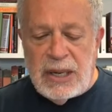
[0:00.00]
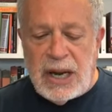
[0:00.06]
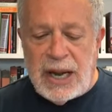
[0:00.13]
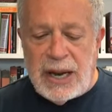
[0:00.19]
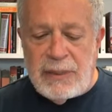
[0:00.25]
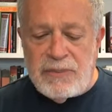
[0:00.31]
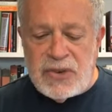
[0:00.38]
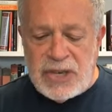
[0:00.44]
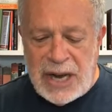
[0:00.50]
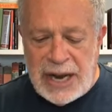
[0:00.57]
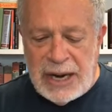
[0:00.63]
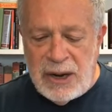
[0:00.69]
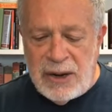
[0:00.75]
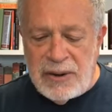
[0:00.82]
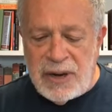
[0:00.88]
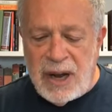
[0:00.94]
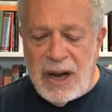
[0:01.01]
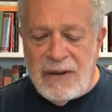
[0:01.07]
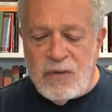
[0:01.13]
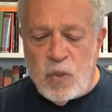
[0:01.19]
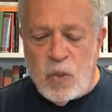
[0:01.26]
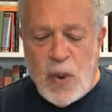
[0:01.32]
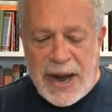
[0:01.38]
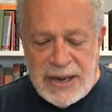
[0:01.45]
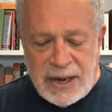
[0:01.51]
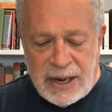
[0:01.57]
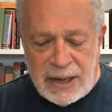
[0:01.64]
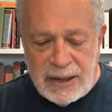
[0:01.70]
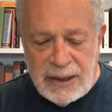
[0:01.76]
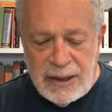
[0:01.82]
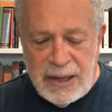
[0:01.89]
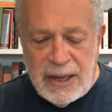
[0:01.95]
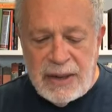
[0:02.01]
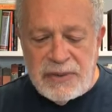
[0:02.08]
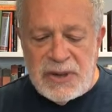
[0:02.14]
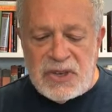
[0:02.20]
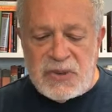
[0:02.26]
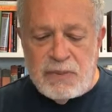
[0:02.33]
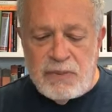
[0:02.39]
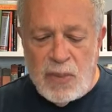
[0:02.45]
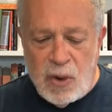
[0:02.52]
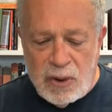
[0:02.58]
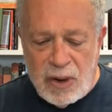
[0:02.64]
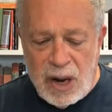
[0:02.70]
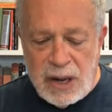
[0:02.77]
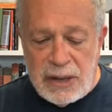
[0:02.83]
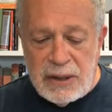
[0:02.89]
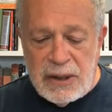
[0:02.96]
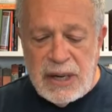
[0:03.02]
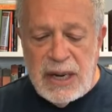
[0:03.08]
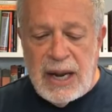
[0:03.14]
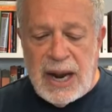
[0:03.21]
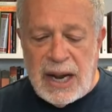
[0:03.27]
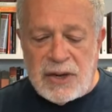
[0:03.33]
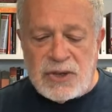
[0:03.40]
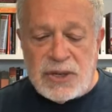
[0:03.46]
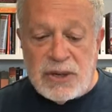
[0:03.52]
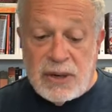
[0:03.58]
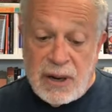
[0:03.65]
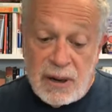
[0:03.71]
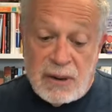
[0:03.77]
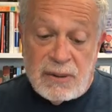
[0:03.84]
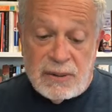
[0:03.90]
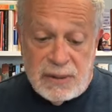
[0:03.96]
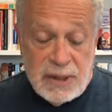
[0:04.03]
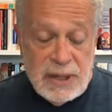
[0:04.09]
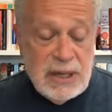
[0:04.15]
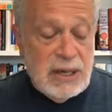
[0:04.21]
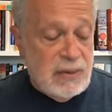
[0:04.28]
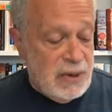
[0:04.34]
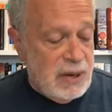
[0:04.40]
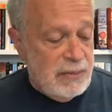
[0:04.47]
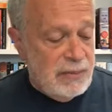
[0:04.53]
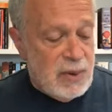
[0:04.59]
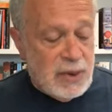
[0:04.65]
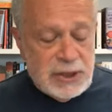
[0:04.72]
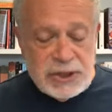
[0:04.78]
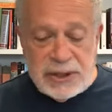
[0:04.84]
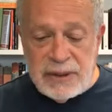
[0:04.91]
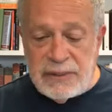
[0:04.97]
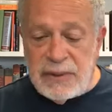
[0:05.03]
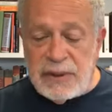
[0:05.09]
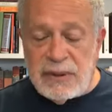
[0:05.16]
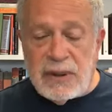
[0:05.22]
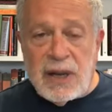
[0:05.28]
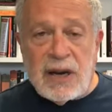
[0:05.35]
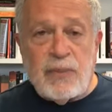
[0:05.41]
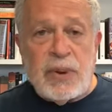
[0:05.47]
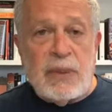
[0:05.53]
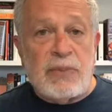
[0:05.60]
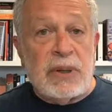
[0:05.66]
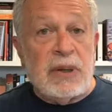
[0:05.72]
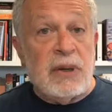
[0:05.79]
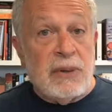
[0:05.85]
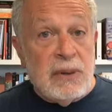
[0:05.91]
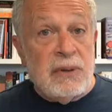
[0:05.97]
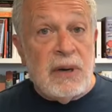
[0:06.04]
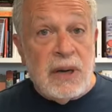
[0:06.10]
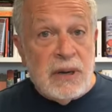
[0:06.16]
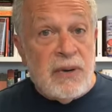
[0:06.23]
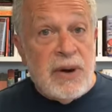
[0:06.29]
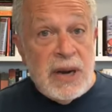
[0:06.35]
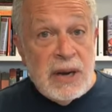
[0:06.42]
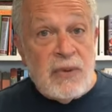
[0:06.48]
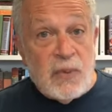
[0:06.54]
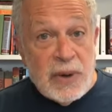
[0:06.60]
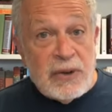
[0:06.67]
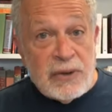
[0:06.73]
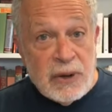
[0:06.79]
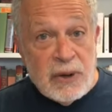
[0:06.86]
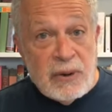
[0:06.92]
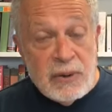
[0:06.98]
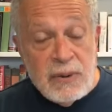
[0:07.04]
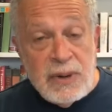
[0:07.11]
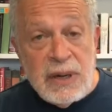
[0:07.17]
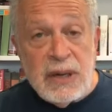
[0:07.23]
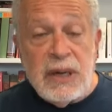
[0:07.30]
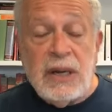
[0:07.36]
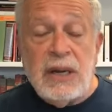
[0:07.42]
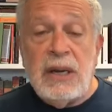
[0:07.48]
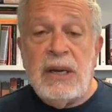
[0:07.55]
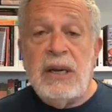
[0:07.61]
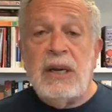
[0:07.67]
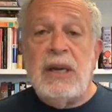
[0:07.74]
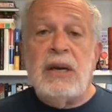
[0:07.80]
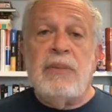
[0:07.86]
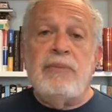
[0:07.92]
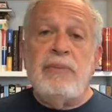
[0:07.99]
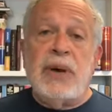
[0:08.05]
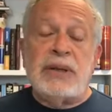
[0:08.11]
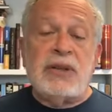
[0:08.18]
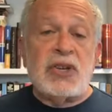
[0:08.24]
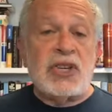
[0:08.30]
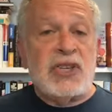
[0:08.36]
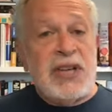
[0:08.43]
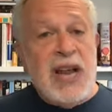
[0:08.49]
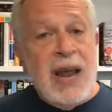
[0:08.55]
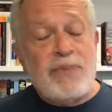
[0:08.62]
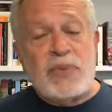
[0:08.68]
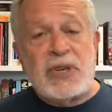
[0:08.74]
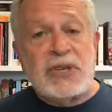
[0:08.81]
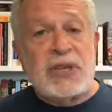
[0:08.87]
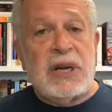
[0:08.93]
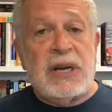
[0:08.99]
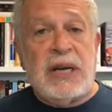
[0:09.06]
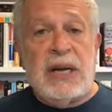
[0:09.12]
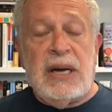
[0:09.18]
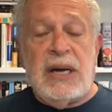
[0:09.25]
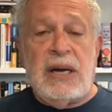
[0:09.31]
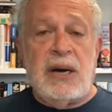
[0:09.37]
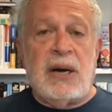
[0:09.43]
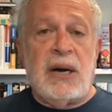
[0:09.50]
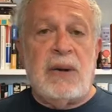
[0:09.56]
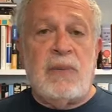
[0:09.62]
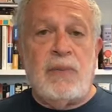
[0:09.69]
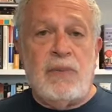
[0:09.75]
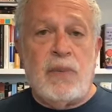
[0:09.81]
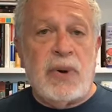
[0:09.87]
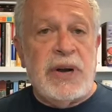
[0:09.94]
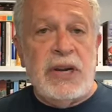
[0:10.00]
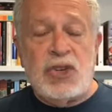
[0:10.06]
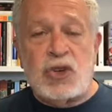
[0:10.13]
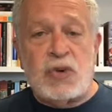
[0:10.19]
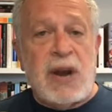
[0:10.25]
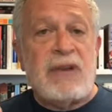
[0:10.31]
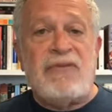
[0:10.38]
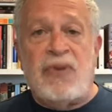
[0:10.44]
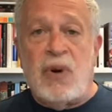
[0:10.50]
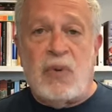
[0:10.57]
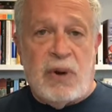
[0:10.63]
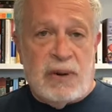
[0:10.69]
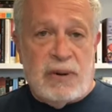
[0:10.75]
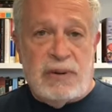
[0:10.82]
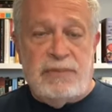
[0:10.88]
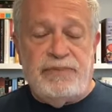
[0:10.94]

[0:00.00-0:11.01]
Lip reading: I'm tired of waiting. This moron has to go. Well, Marcia, there are a lot of people who agree with you, but the steps are pretty straightforward.